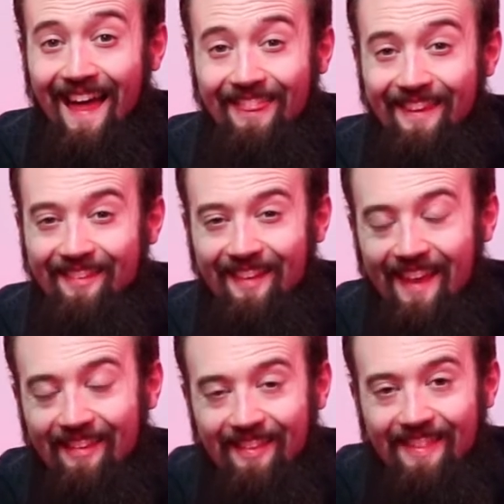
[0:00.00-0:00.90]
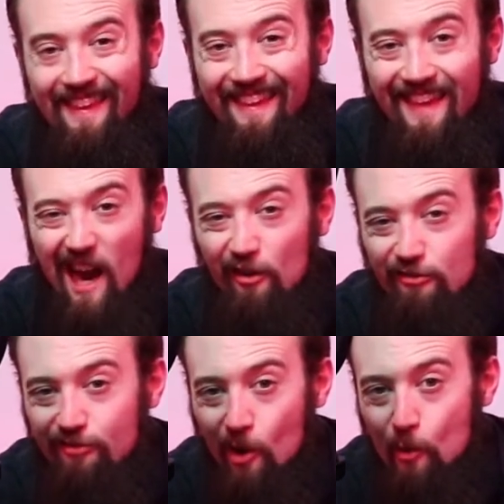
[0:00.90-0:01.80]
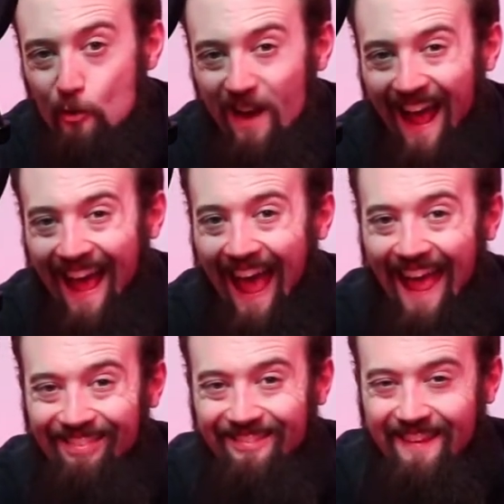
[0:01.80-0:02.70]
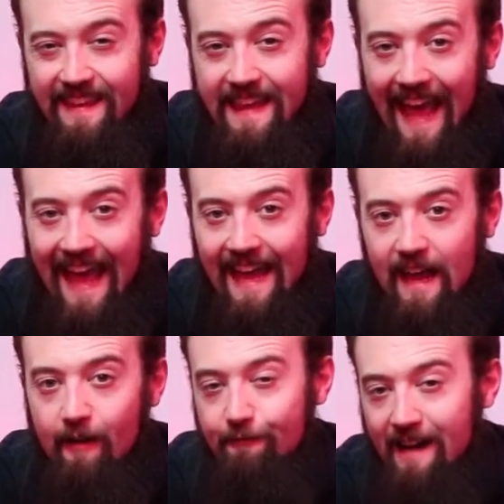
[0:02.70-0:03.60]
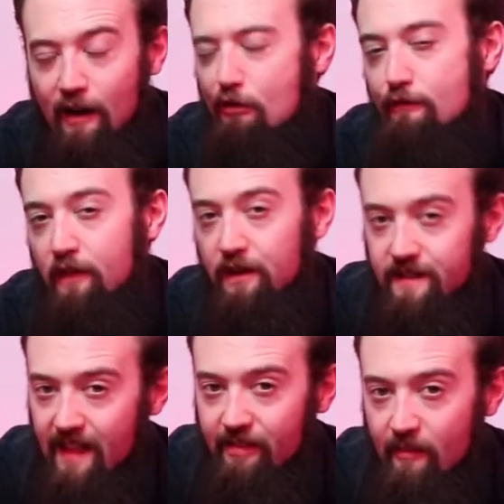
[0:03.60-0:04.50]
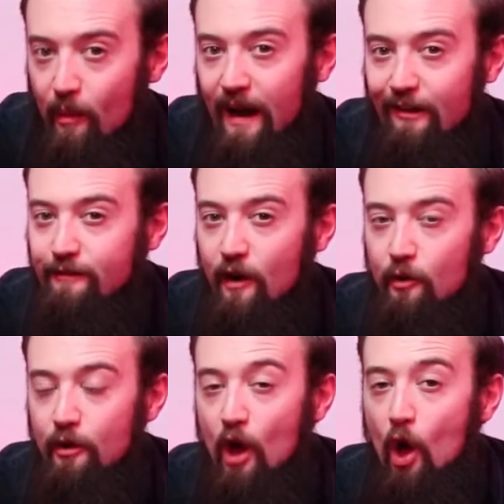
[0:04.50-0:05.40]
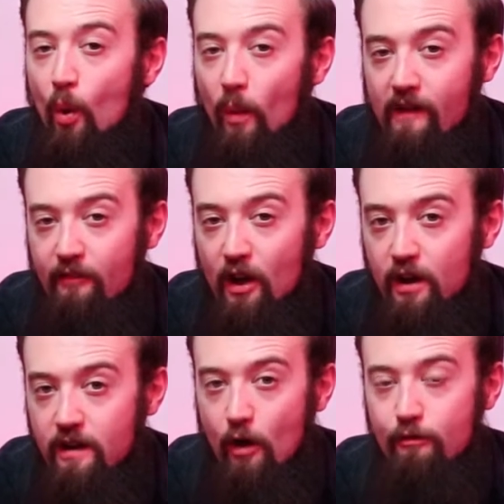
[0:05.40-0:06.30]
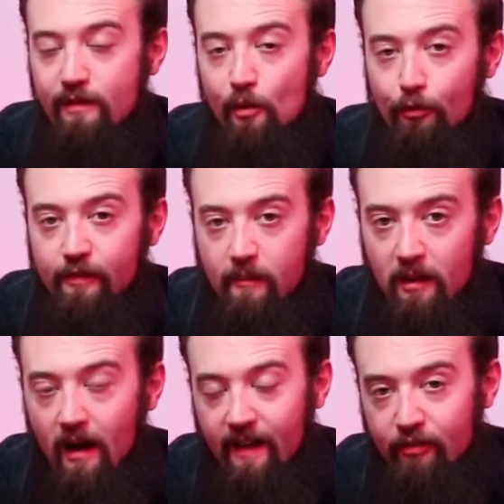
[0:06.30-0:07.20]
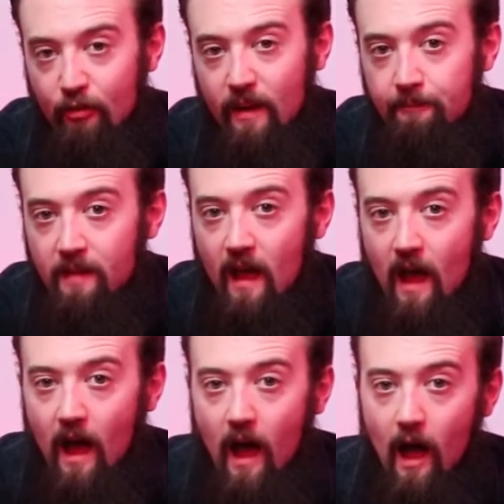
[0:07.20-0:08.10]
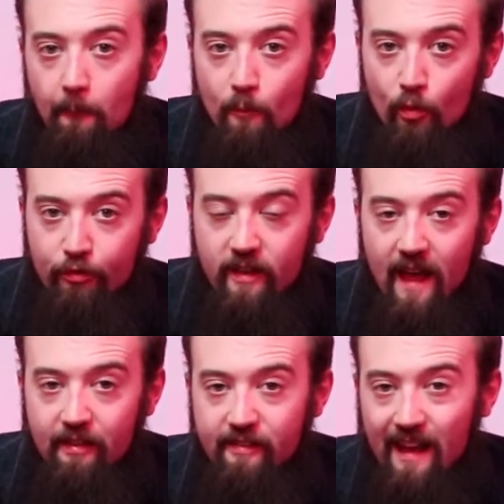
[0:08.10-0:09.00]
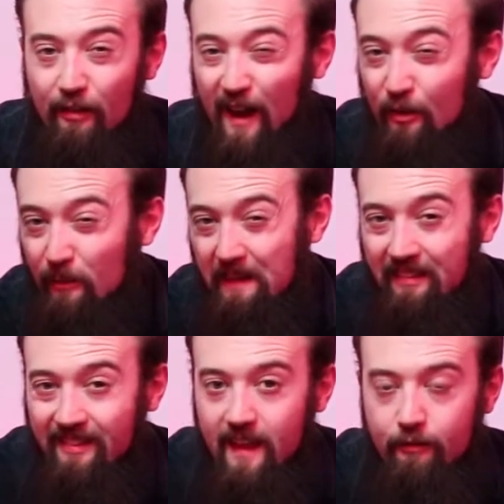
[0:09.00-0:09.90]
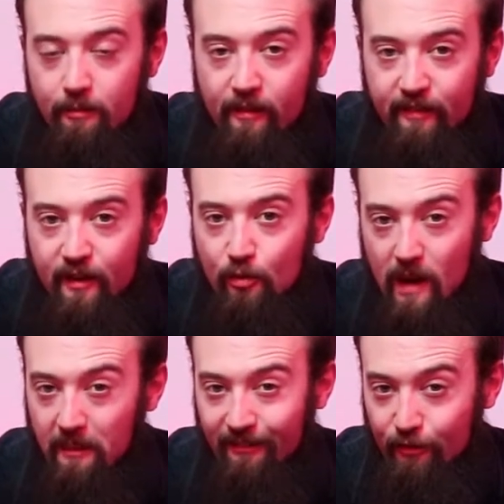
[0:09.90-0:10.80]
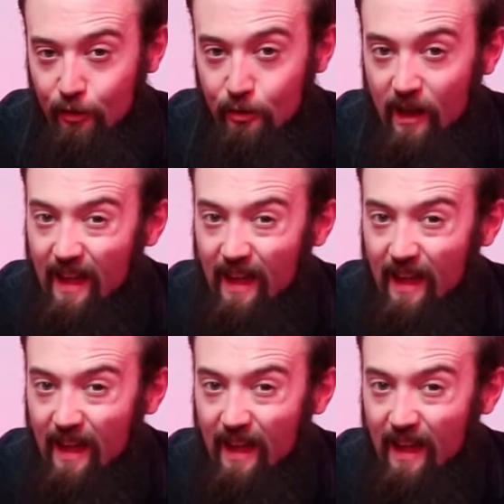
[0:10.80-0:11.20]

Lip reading: This is the Rode NTK valve condenser microphone with no filters applied to it. We'll see how this sounds. I can already see from the signal coming through